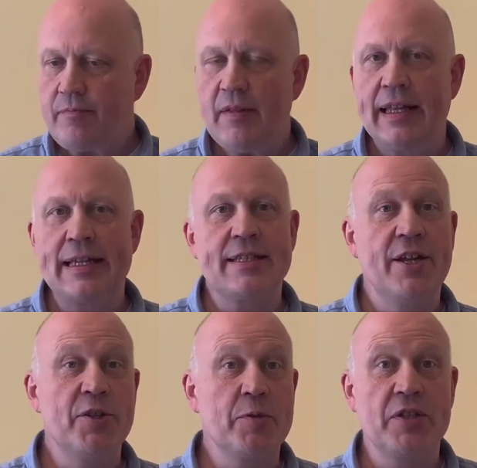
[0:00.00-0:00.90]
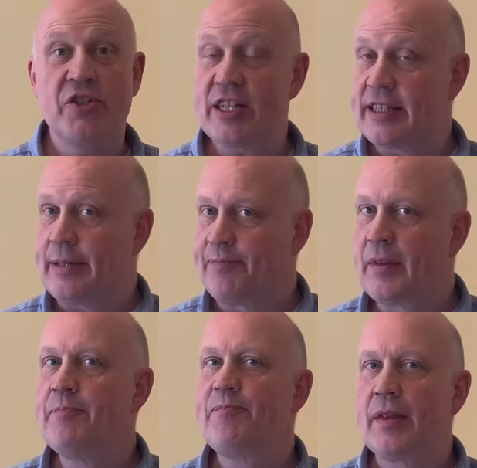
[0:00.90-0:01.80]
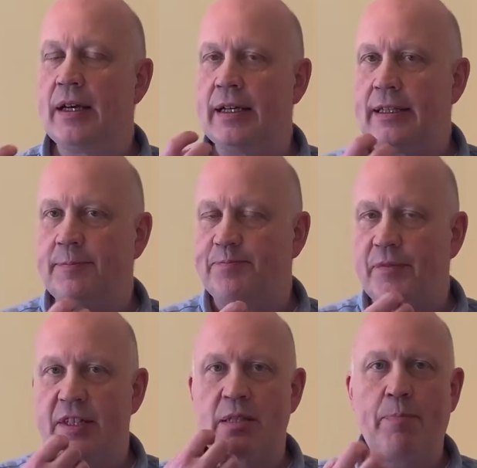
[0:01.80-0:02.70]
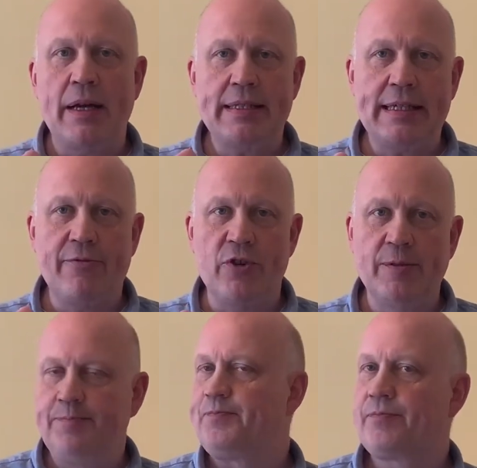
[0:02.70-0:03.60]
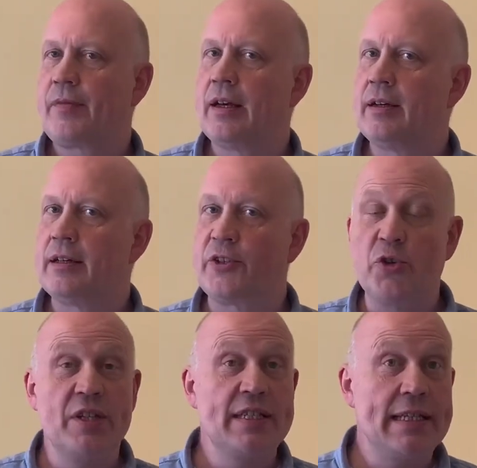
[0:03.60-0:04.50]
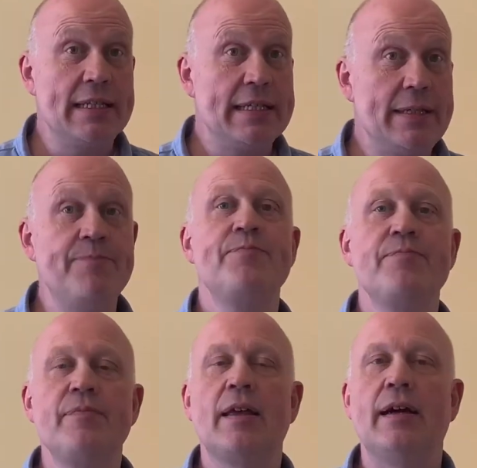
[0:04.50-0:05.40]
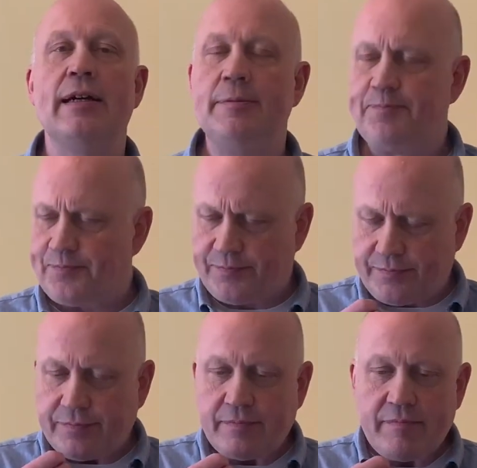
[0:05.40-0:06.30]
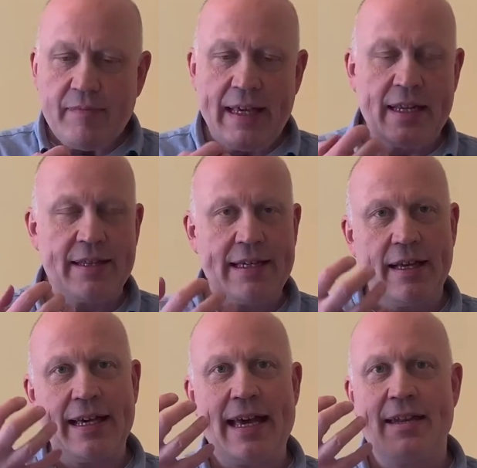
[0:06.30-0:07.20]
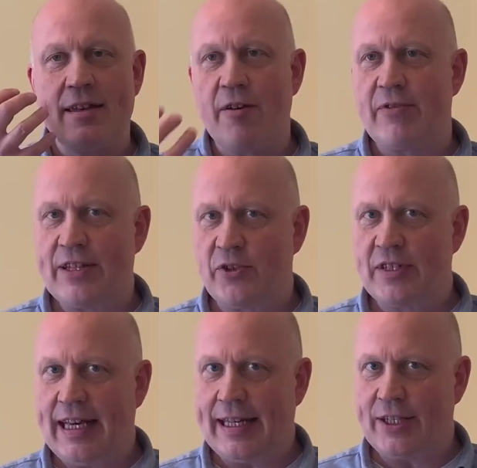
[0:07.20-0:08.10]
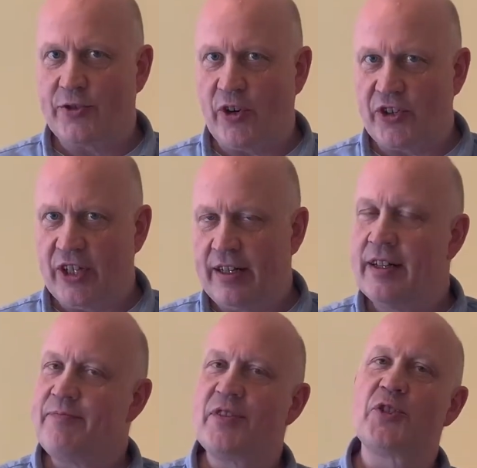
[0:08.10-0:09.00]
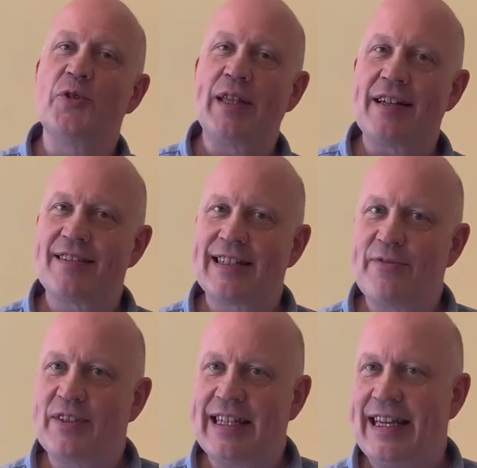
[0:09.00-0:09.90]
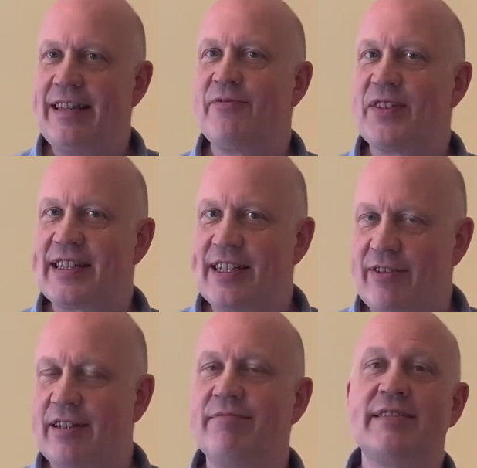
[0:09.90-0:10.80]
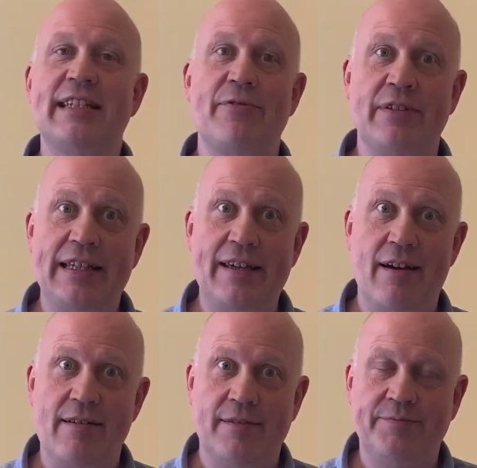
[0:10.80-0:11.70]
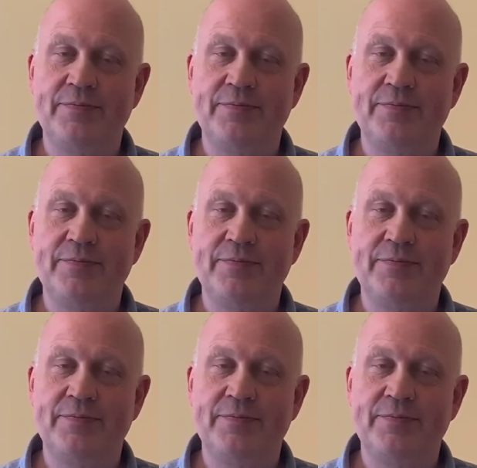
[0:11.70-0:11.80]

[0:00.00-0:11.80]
And as the nose was suggesting, spicy fruit, good acidity, and I think, again, lovely sort of tannic structure. 2017 for Syrah, definitely young.